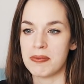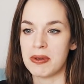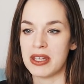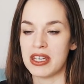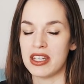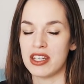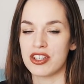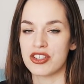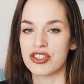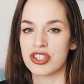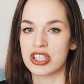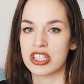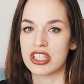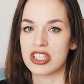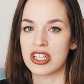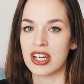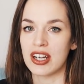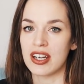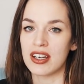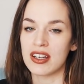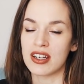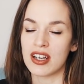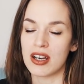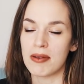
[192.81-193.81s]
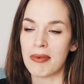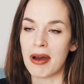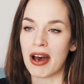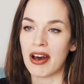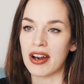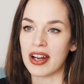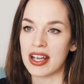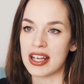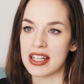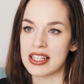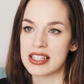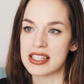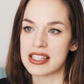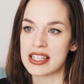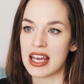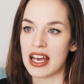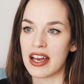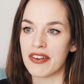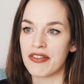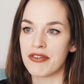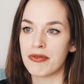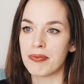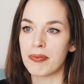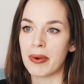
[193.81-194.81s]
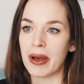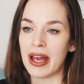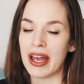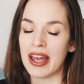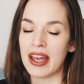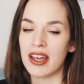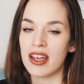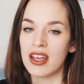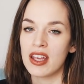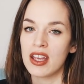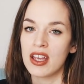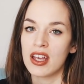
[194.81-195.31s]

pediatrician about it and stuff. But